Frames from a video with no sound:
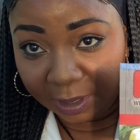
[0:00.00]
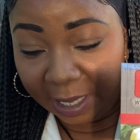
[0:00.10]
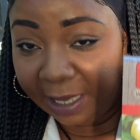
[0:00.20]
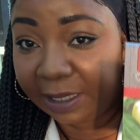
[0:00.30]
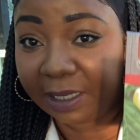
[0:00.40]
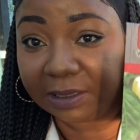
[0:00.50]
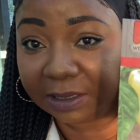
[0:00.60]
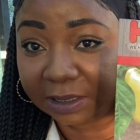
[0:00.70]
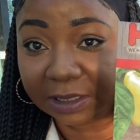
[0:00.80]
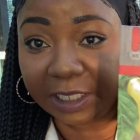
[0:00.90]
I got
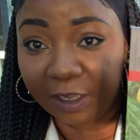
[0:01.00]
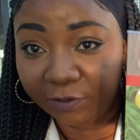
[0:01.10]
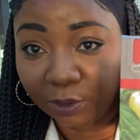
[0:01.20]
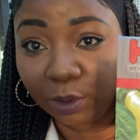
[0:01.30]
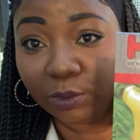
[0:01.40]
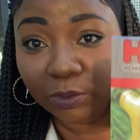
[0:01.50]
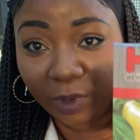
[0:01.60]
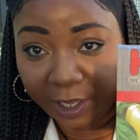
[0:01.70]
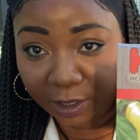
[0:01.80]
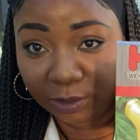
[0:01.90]
several
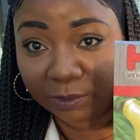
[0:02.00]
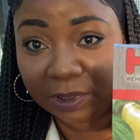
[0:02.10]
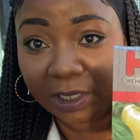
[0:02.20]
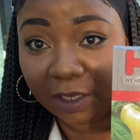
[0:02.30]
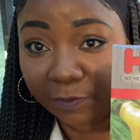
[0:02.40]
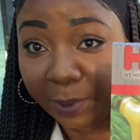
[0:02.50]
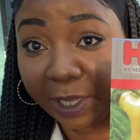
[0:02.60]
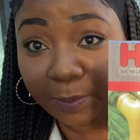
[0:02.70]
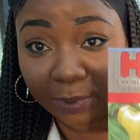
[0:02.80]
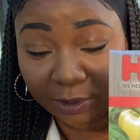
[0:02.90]
rounds of
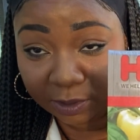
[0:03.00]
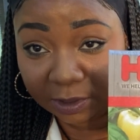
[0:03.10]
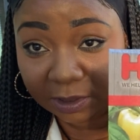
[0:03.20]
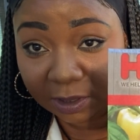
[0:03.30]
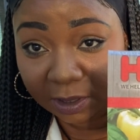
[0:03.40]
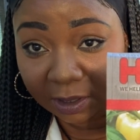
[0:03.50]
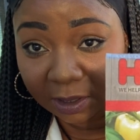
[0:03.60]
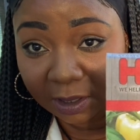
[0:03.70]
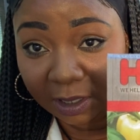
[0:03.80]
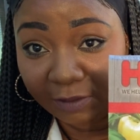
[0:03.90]
peppers
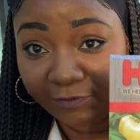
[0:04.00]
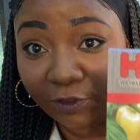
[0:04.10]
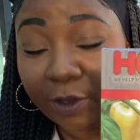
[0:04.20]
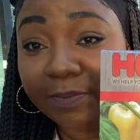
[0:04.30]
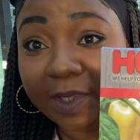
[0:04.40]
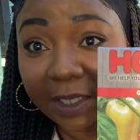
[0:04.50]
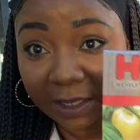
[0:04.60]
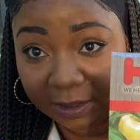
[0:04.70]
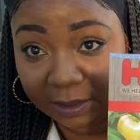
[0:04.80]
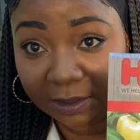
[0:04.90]
from
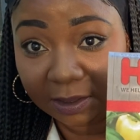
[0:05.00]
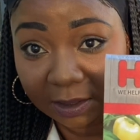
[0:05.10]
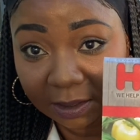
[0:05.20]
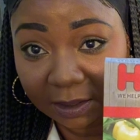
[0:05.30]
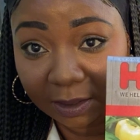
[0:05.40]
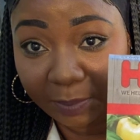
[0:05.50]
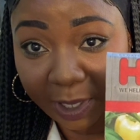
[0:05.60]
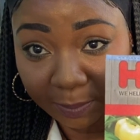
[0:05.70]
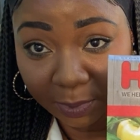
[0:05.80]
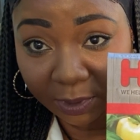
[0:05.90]
this
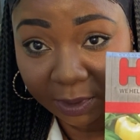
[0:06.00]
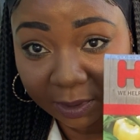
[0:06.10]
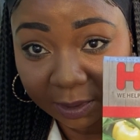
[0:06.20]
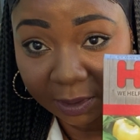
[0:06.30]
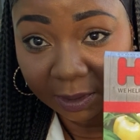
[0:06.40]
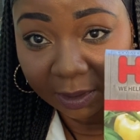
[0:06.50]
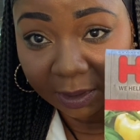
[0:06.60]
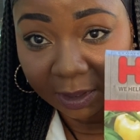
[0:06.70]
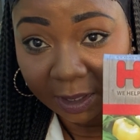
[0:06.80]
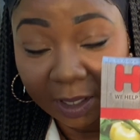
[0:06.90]
pepper.
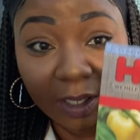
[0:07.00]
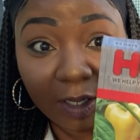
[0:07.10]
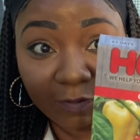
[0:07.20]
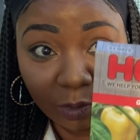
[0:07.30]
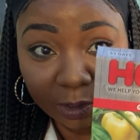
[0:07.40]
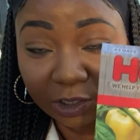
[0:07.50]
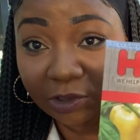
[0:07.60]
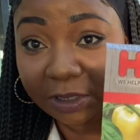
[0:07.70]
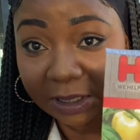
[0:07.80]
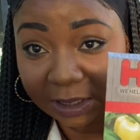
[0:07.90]
Of course, you
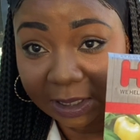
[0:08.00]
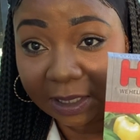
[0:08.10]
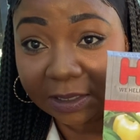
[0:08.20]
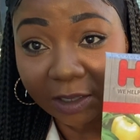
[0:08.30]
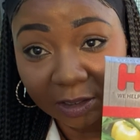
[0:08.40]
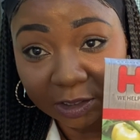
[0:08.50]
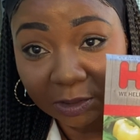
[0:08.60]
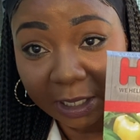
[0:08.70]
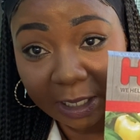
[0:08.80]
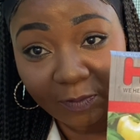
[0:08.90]
can see this also
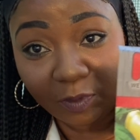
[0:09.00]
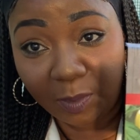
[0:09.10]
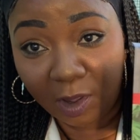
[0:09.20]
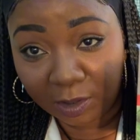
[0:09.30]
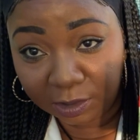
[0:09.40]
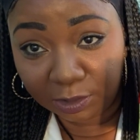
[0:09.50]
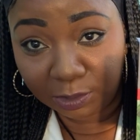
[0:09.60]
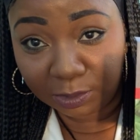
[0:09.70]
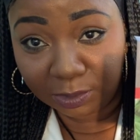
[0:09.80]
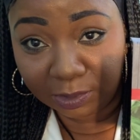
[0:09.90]
came from Haas
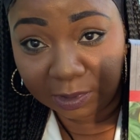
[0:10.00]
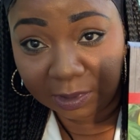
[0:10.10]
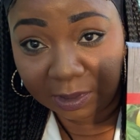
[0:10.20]
Tools.